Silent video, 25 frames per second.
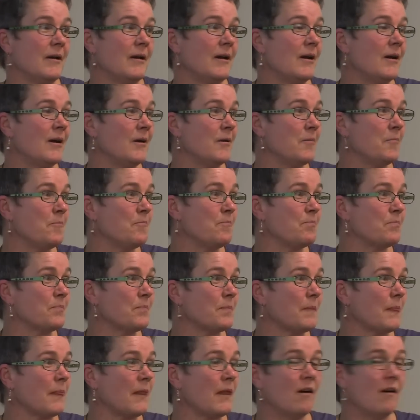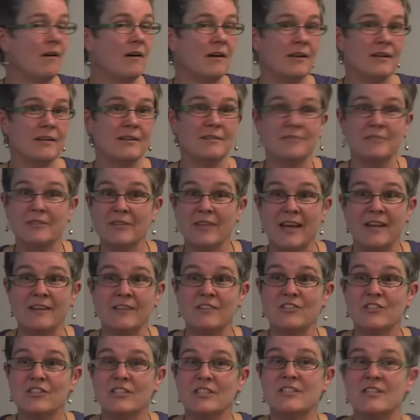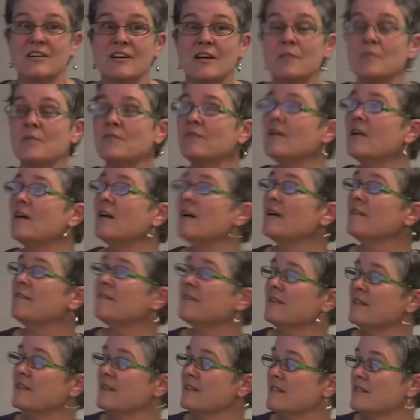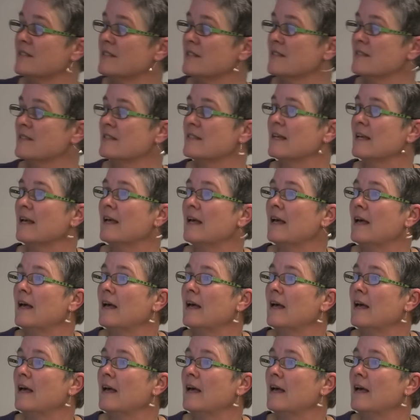high energy time of life. And this is